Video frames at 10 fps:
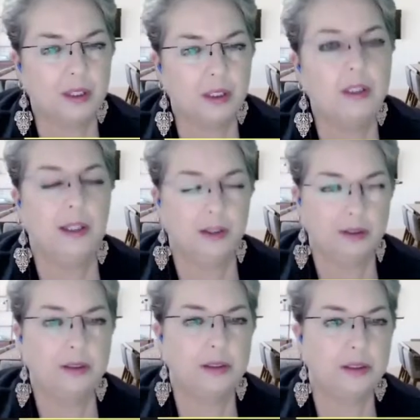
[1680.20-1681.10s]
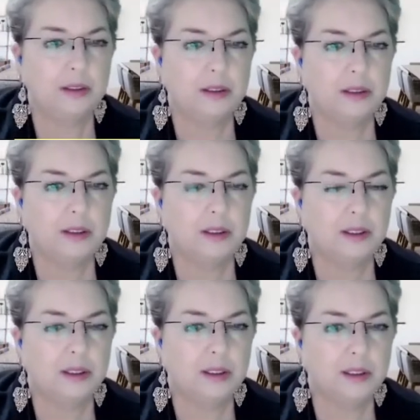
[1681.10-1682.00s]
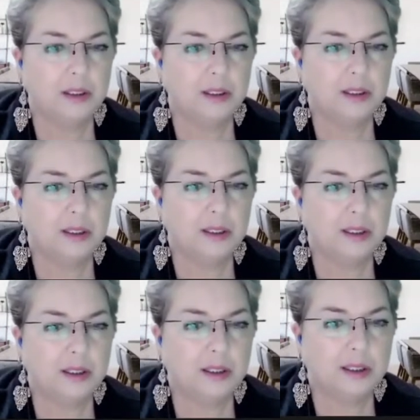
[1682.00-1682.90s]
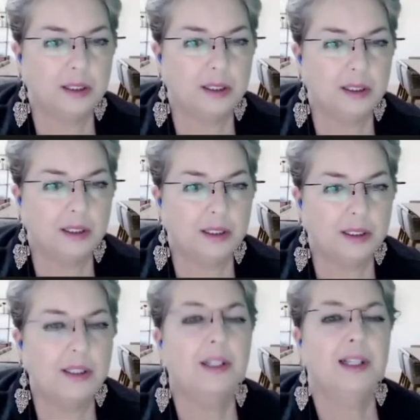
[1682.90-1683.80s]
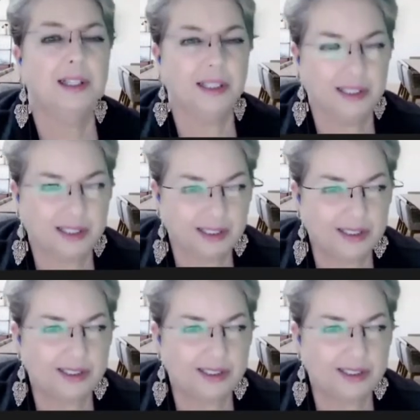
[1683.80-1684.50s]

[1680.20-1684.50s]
This person isn't speaking.